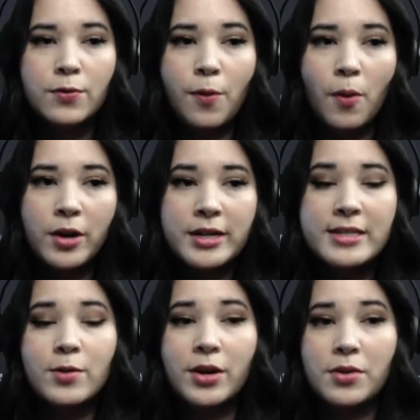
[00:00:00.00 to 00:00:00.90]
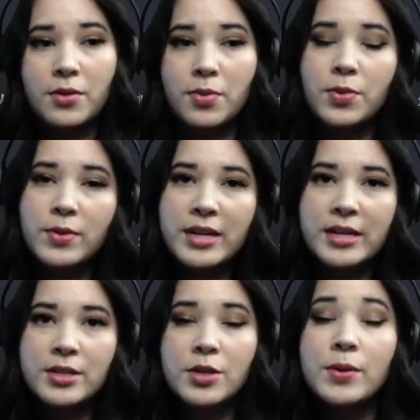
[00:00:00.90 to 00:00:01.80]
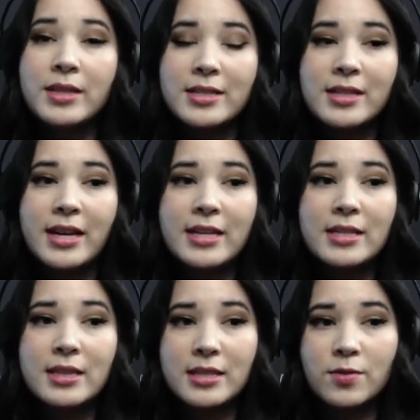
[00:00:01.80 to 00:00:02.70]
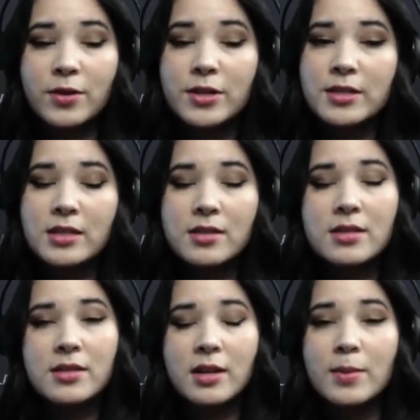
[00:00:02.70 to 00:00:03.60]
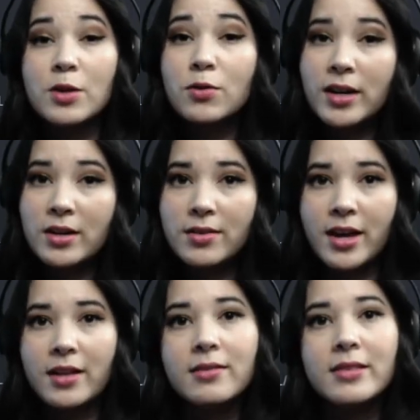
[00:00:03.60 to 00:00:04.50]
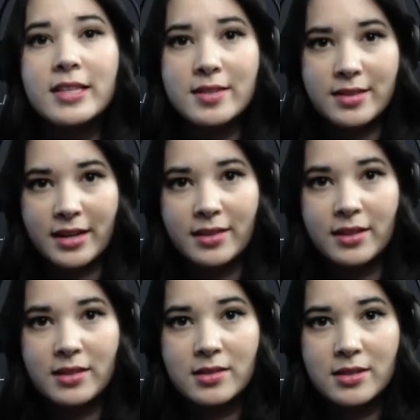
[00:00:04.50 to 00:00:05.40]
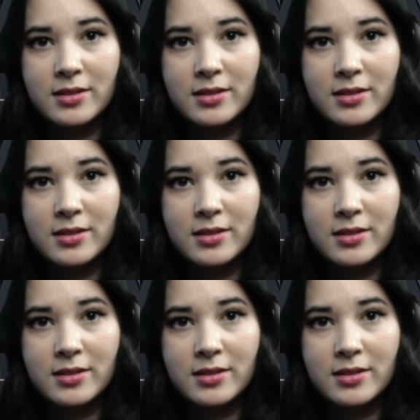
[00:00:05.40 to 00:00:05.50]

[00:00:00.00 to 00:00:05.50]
4 is greater than 3, so in this case, this first list is going to be greater than this second list.